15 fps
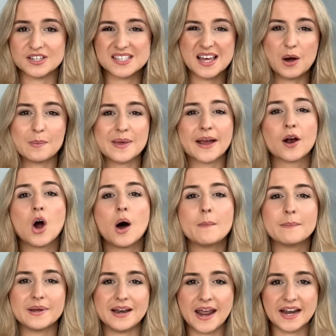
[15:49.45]
So that will be a
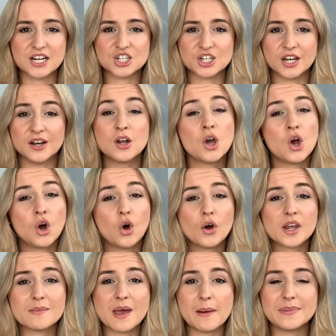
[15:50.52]
combination, or
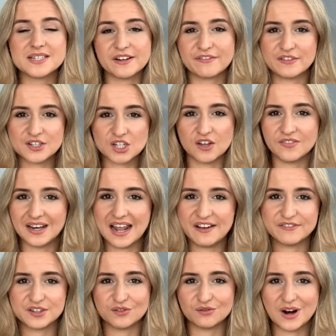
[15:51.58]
you may be different on the
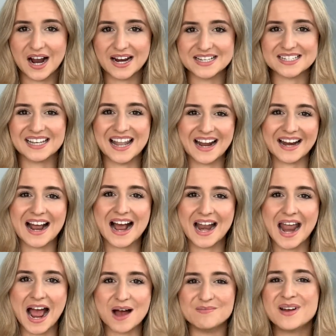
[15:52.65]
left and right like I
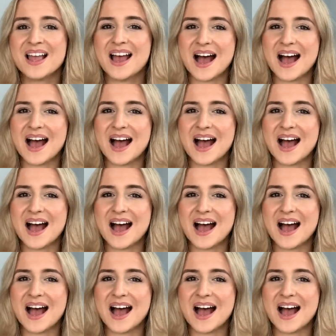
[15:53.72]
am.